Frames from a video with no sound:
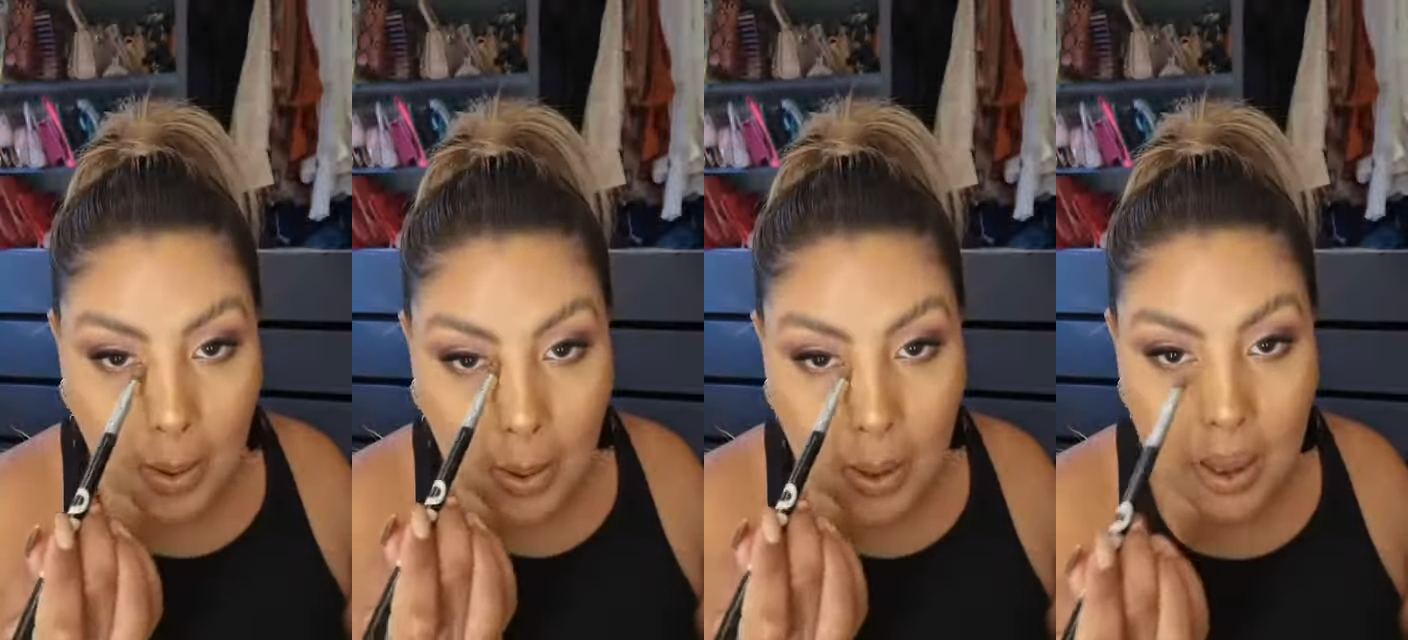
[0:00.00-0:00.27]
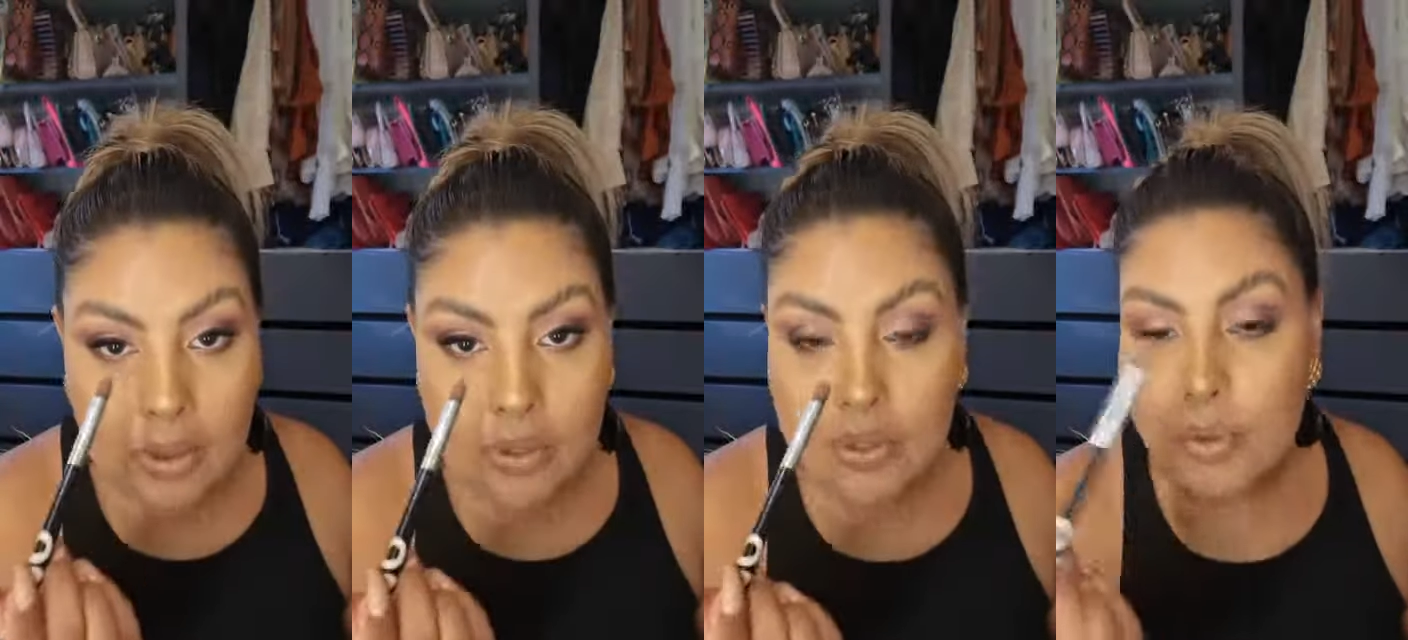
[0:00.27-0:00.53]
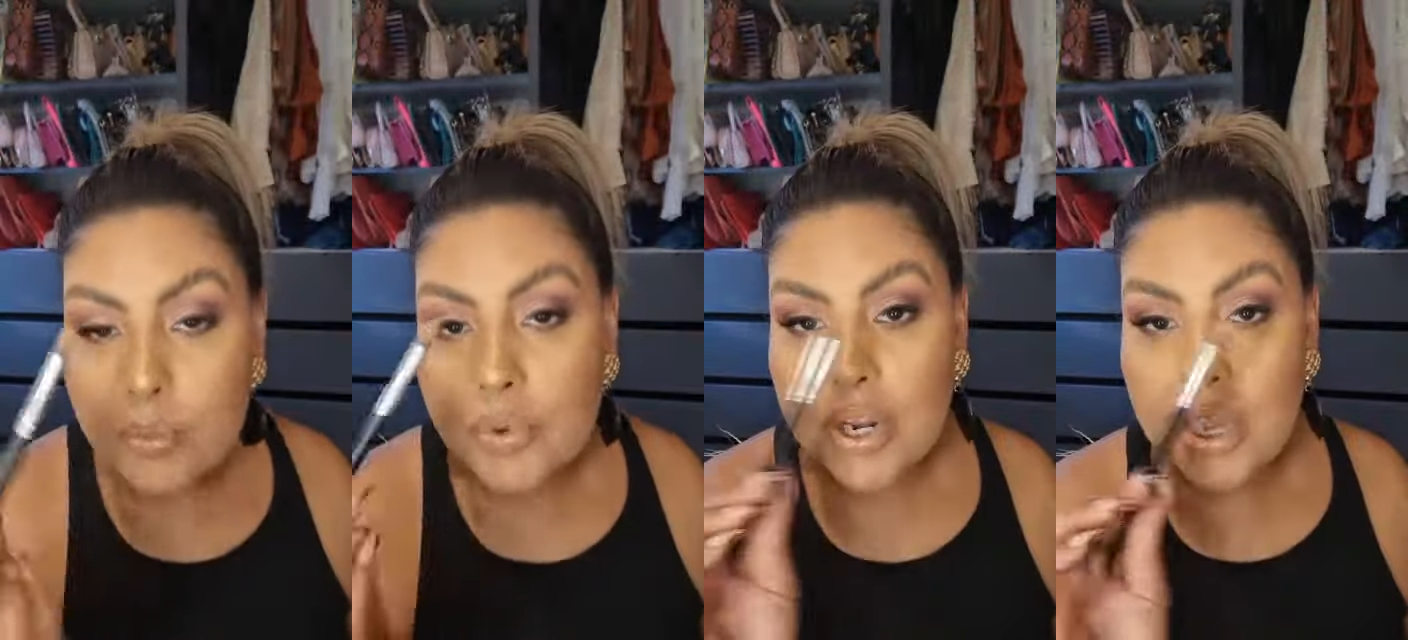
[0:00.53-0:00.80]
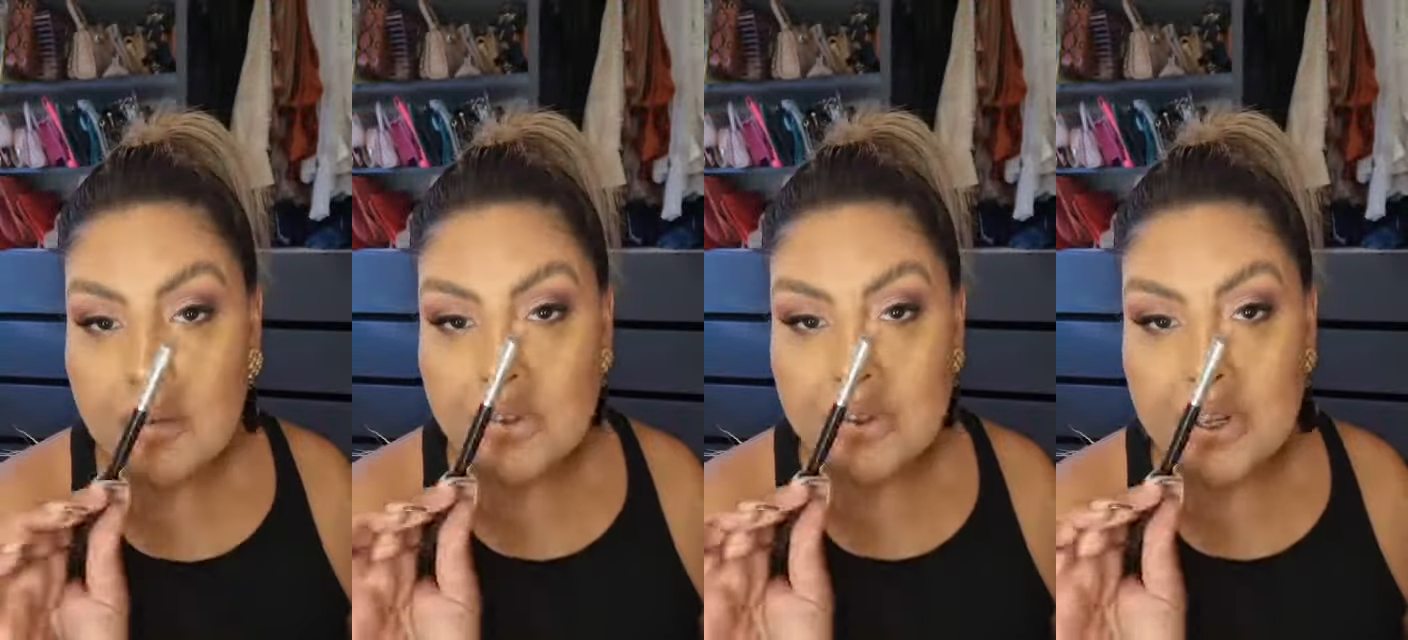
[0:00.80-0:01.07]
And then
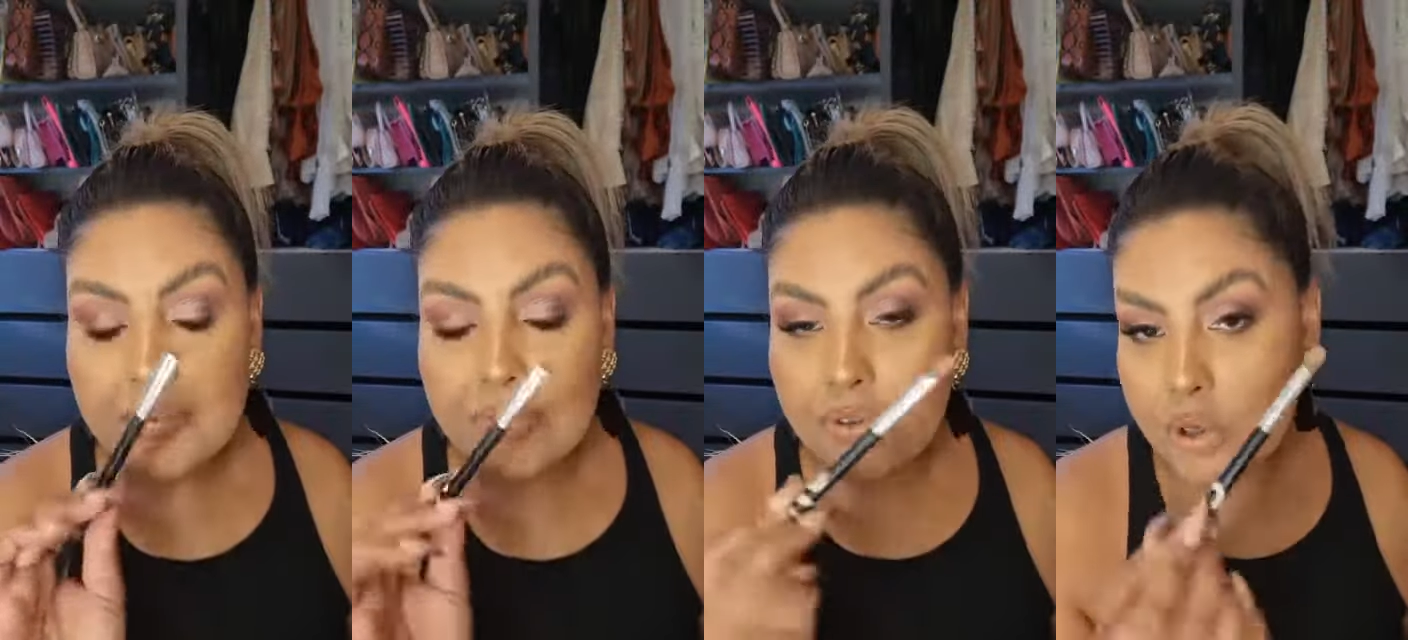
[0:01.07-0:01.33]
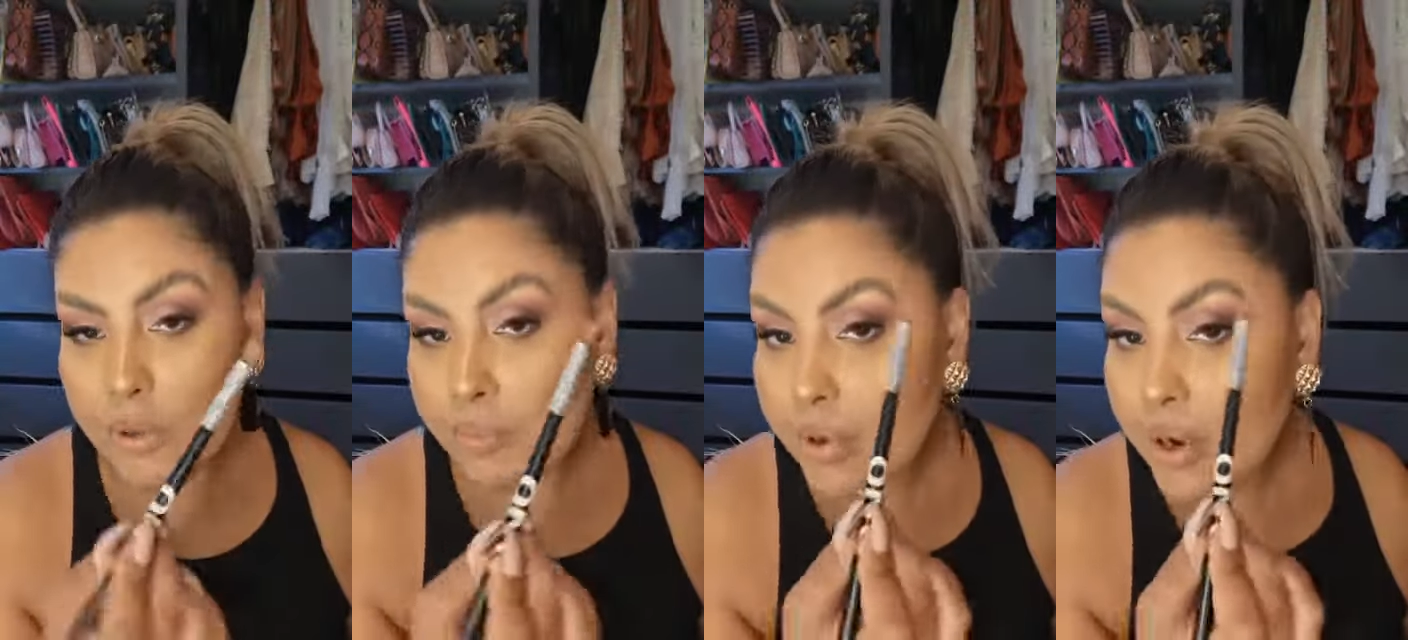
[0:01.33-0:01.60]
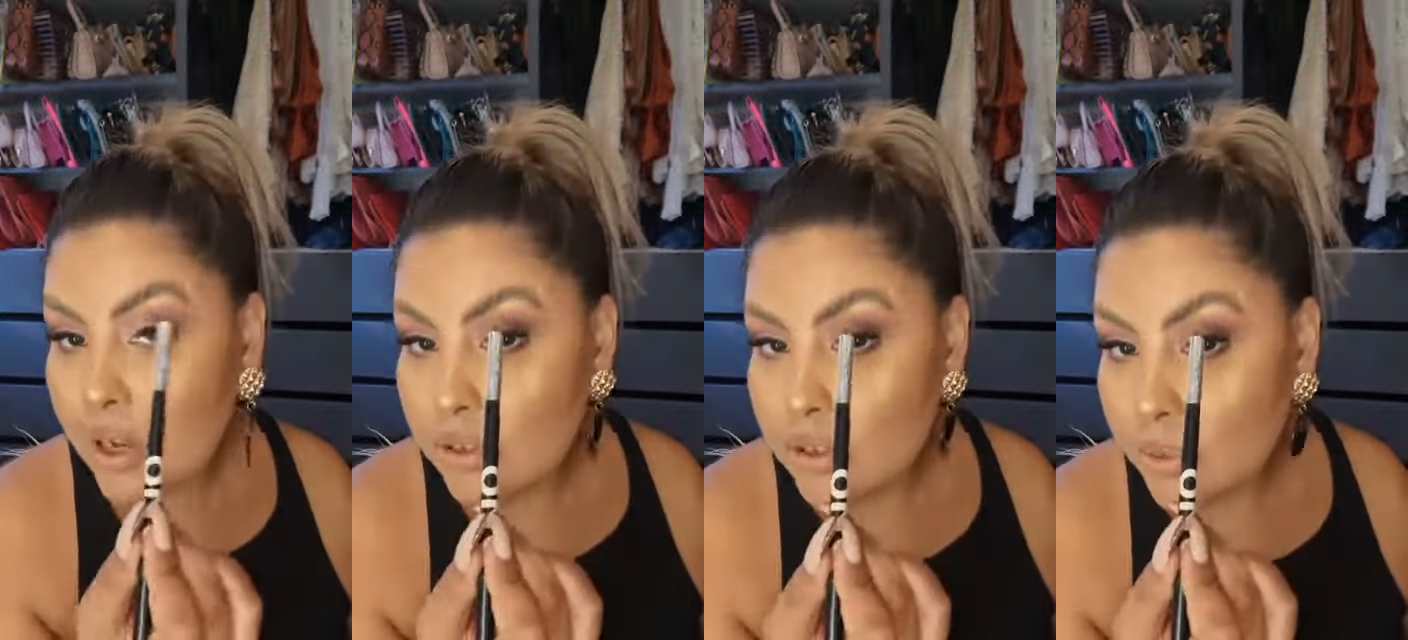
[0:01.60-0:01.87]
whatever's left in the brush,